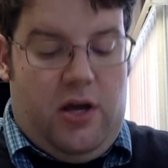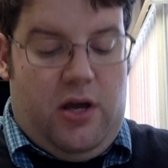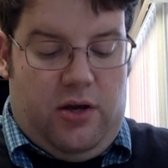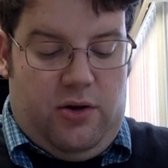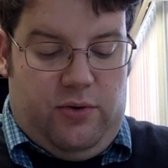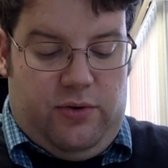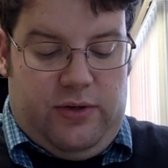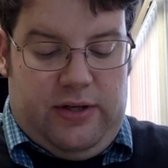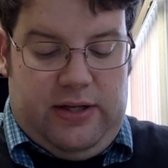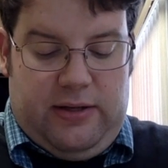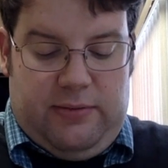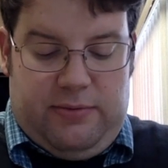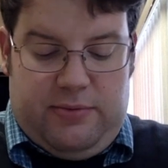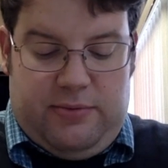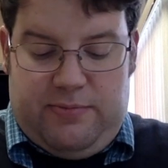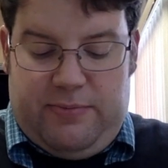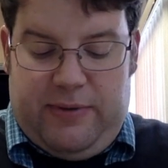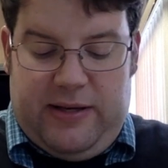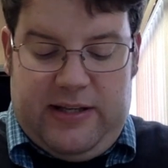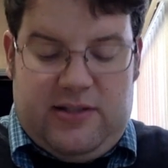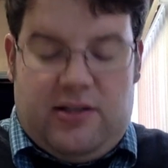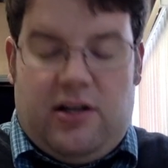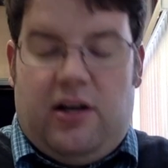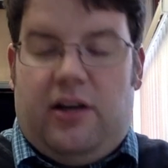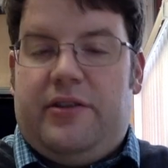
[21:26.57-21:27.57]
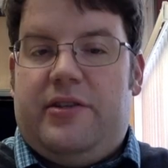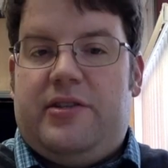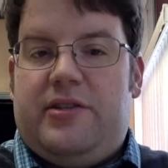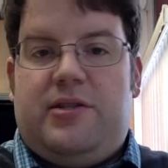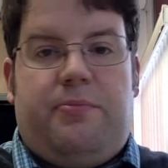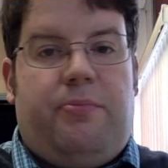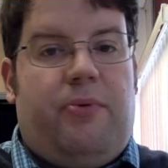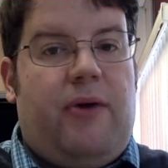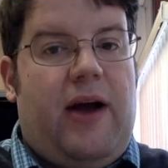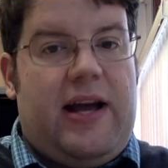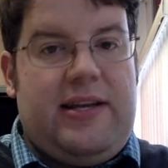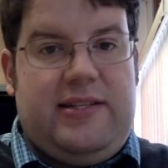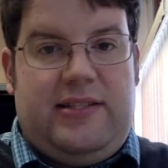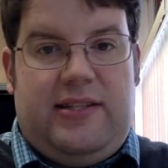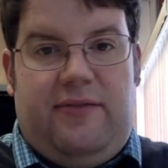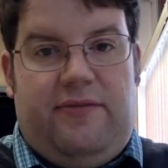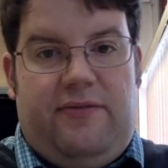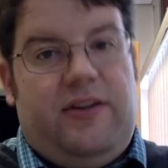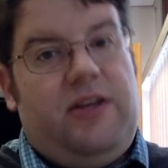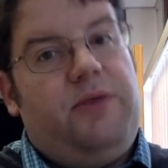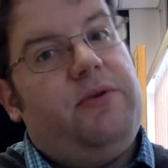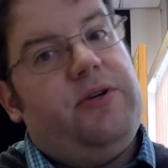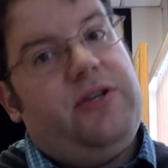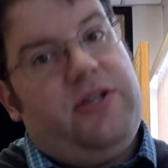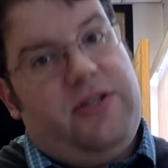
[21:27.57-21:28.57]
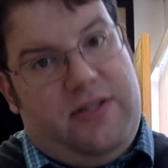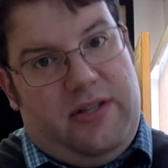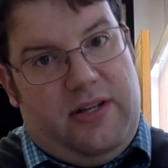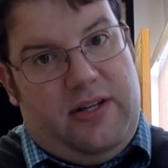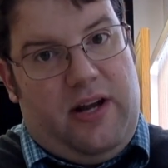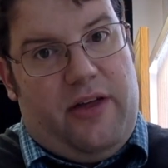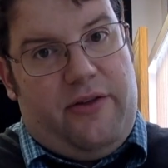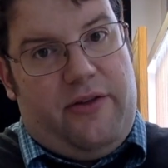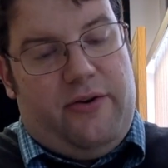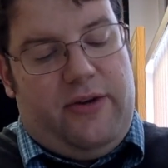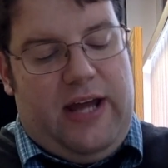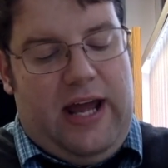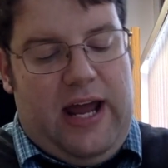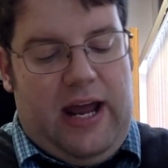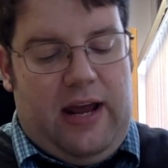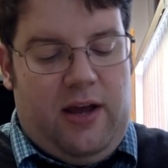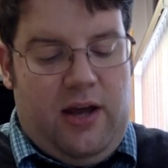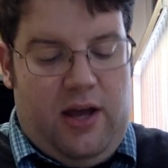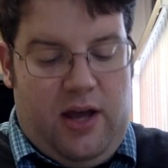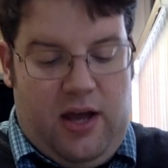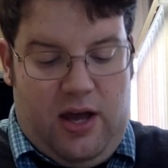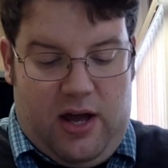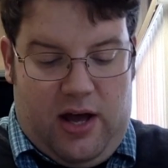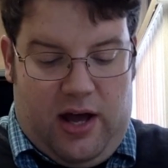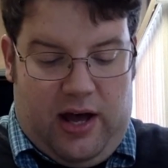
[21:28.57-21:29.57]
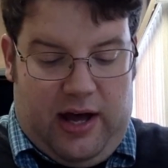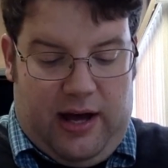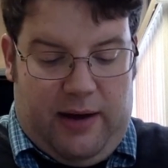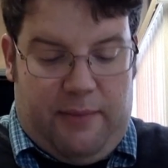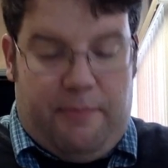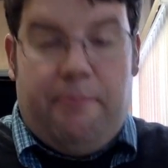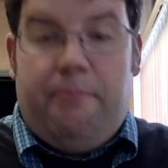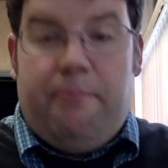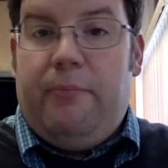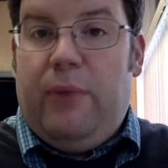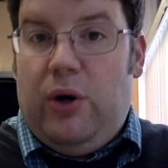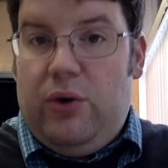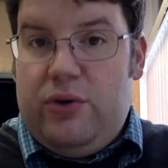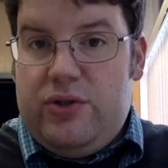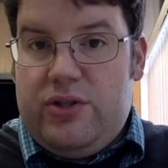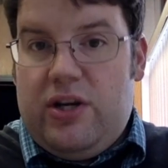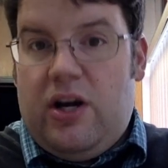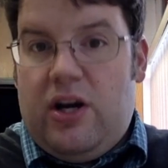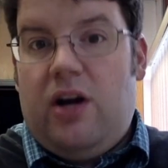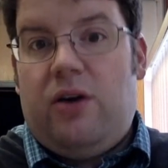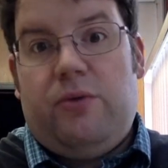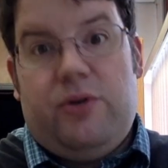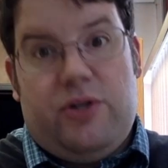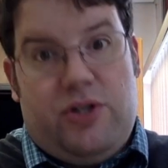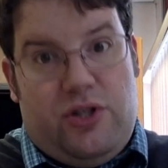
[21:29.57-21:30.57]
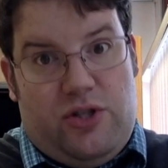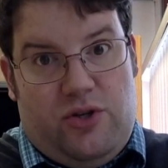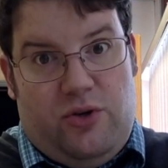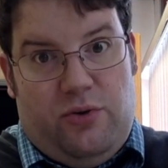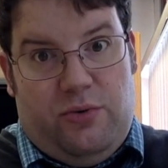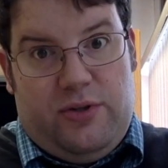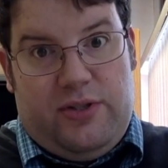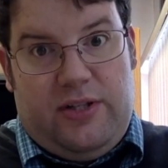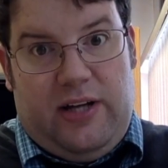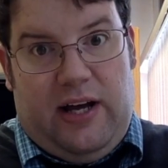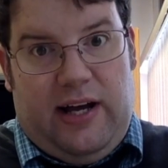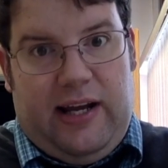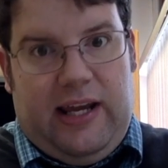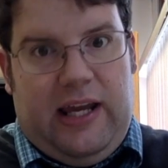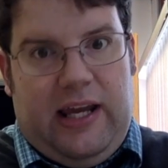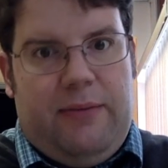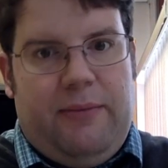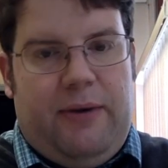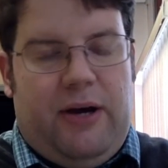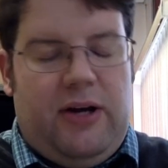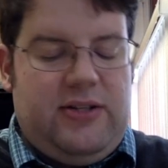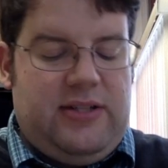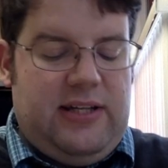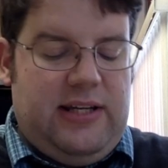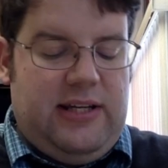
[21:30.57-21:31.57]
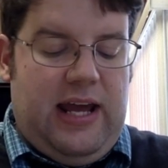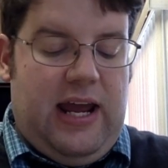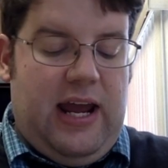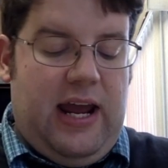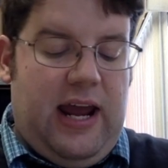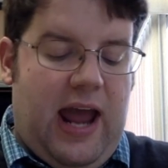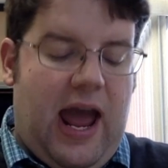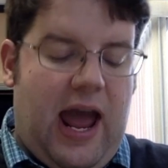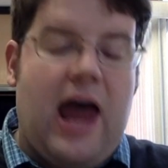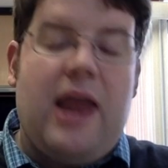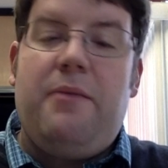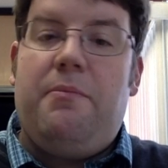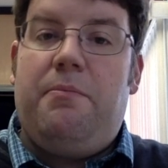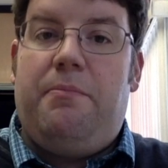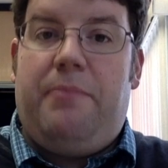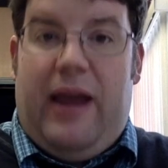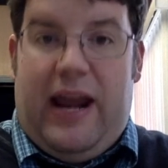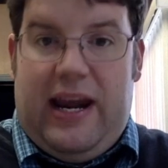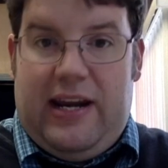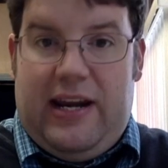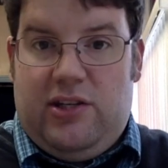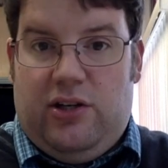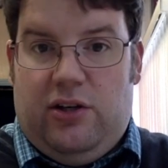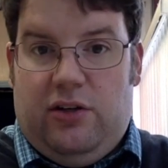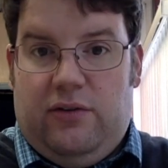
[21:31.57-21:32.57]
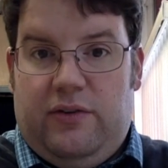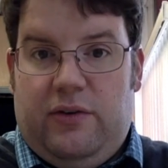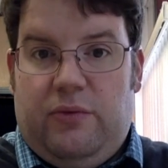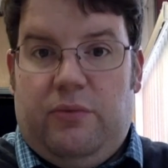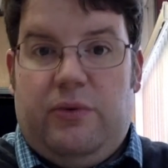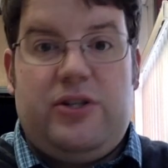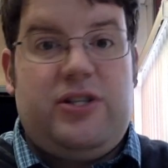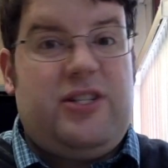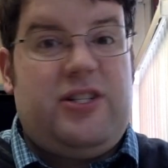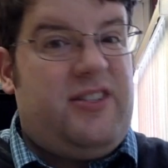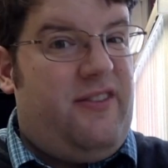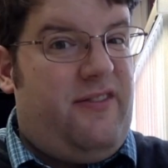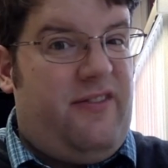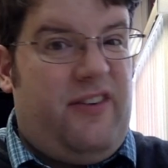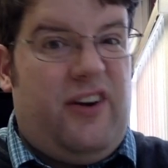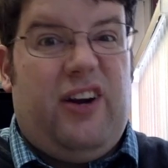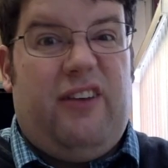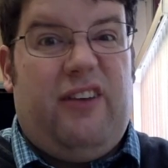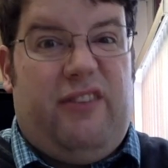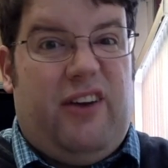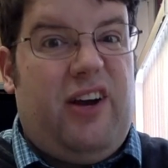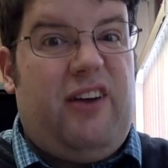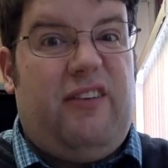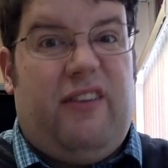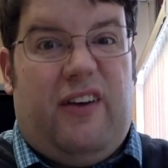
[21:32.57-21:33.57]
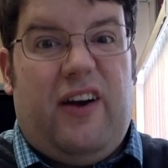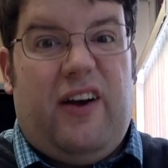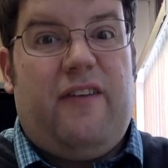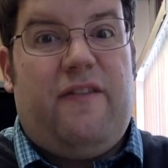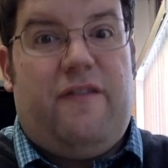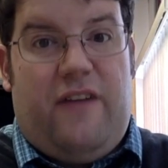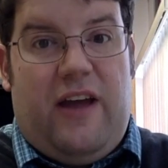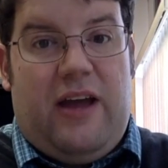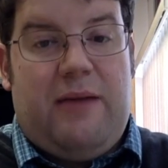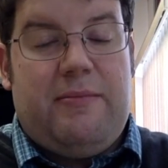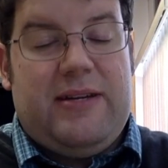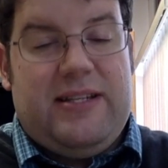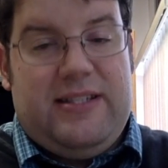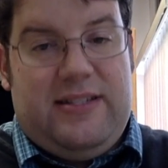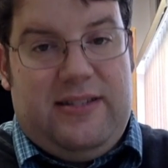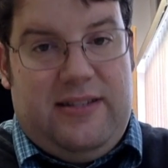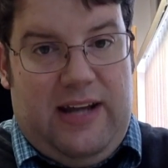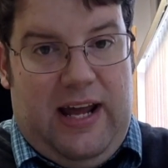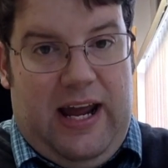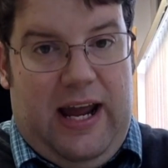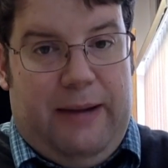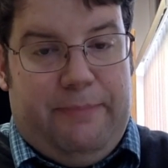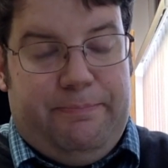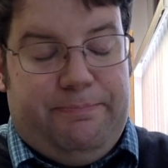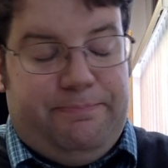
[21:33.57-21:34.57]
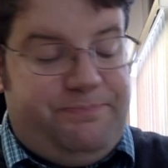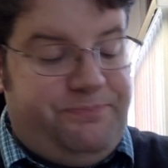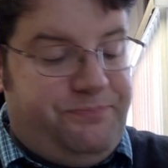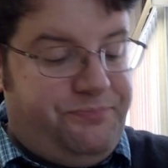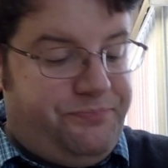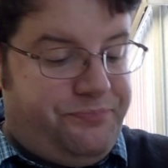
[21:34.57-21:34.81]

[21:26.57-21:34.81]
who did a piece called The Surprise Symphony, which is another day, um, Mozart, which is who we're talking about today, and Beethoven, which is a very, very, very famous name.